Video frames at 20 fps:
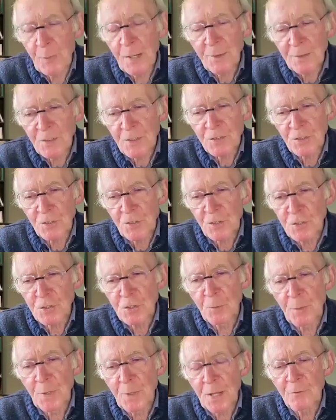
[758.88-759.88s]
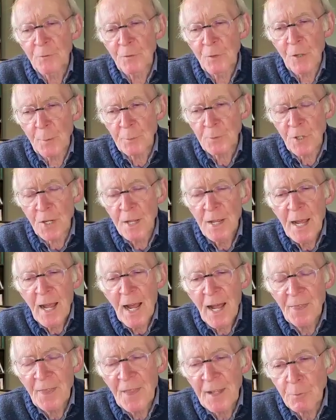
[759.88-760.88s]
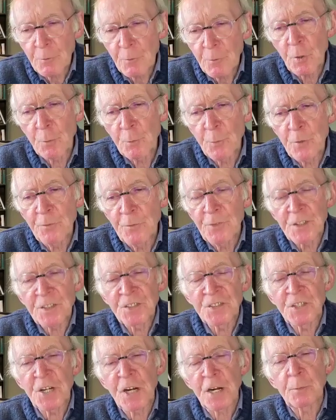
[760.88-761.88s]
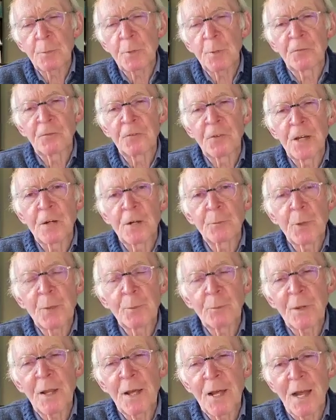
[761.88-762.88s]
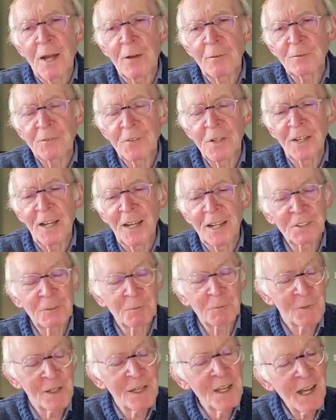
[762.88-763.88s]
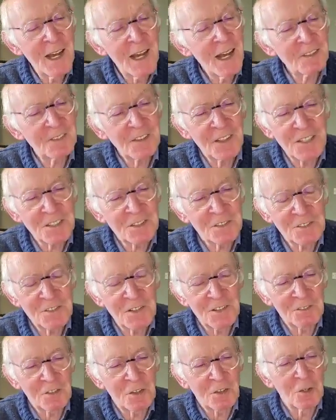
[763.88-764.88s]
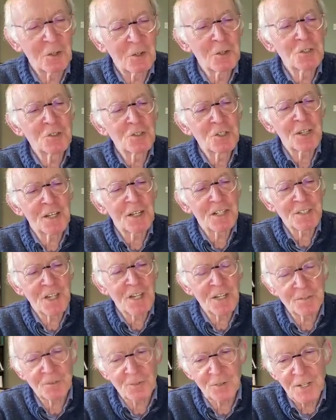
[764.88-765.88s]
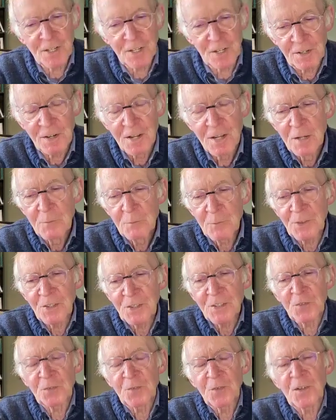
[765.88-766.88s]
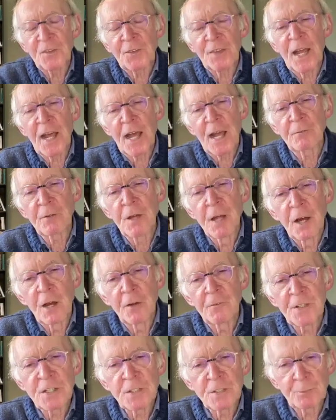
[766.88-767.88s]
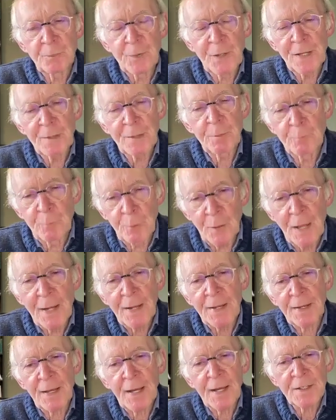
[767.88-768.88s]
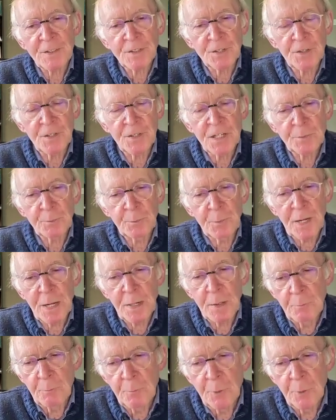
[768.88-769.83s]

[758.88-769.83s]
practice, so they should be given an opportunity, and that would remove this terrible fear people have. I think it's hugely exaggerated, but this fear they have of these big black guys or these big